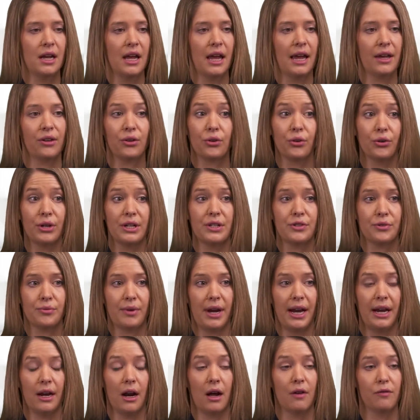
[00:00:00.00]
increased
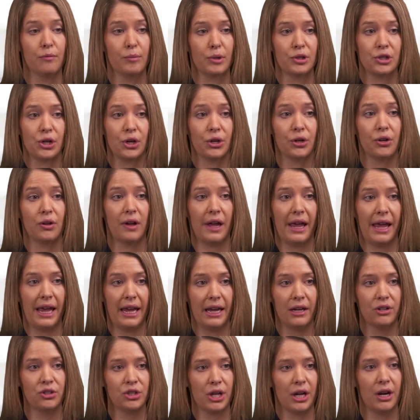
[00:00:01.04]
rate of maternal age,